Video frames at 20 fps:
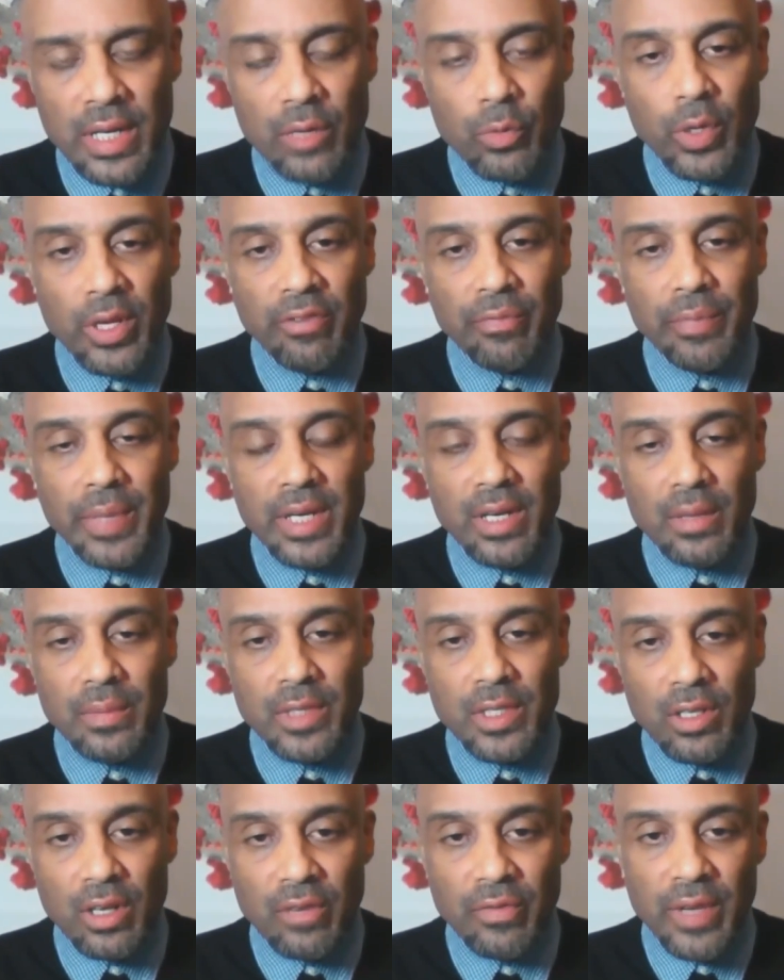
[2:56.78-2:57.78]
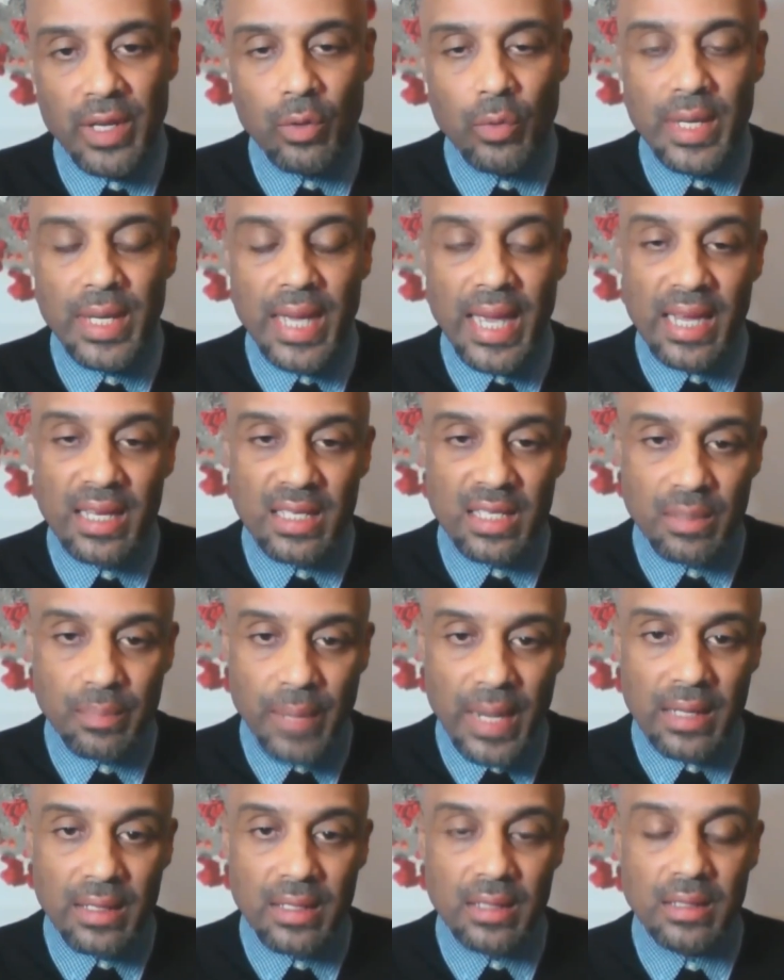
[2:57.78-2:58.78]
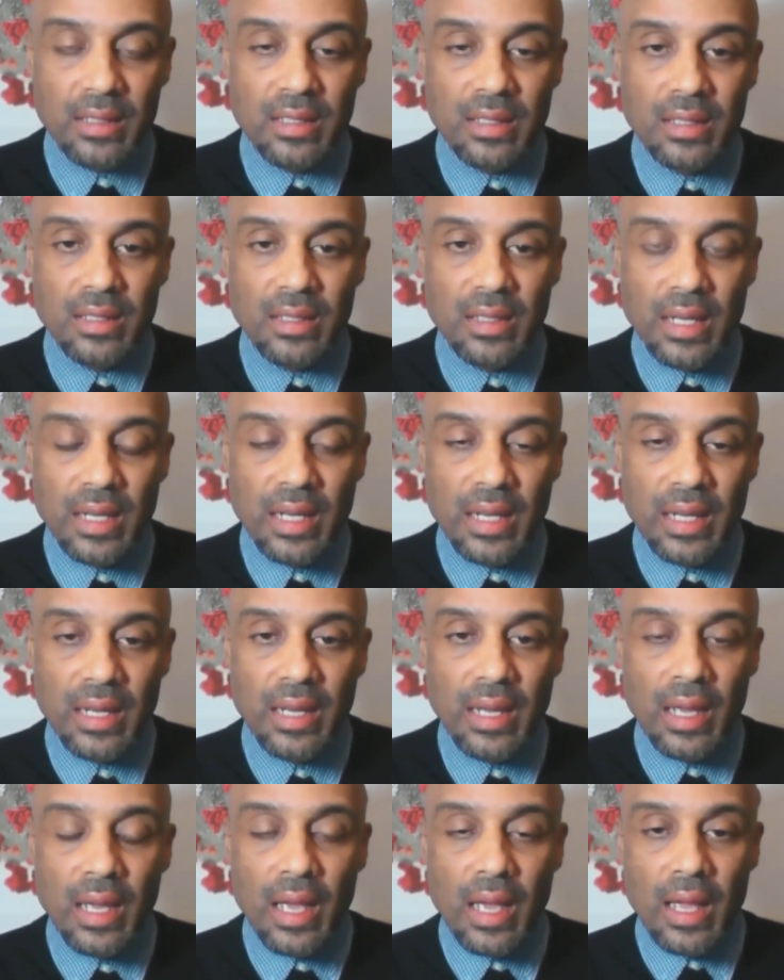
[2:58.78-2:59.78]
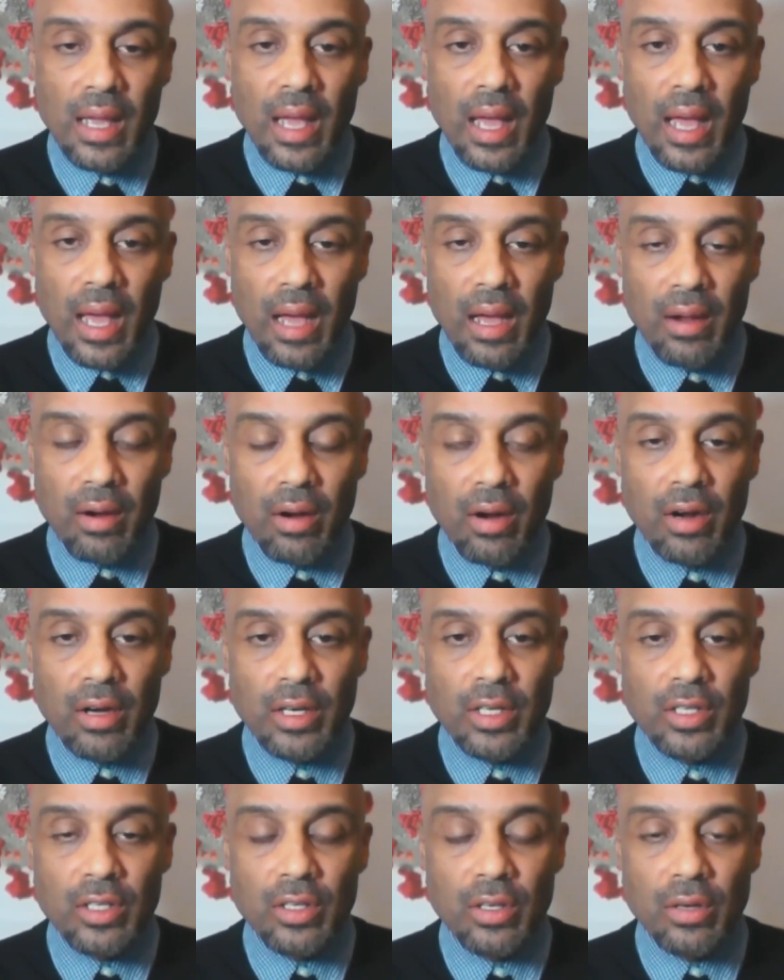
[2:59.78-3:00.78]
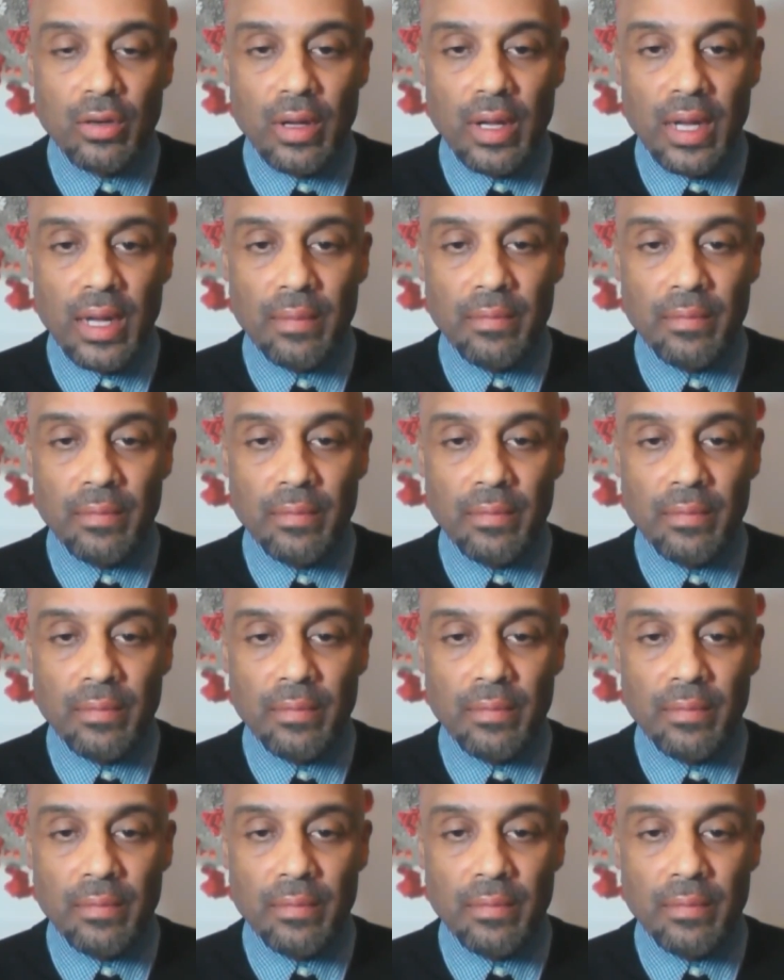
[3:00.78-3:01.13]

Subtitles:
that we have been observing, we expected to see or to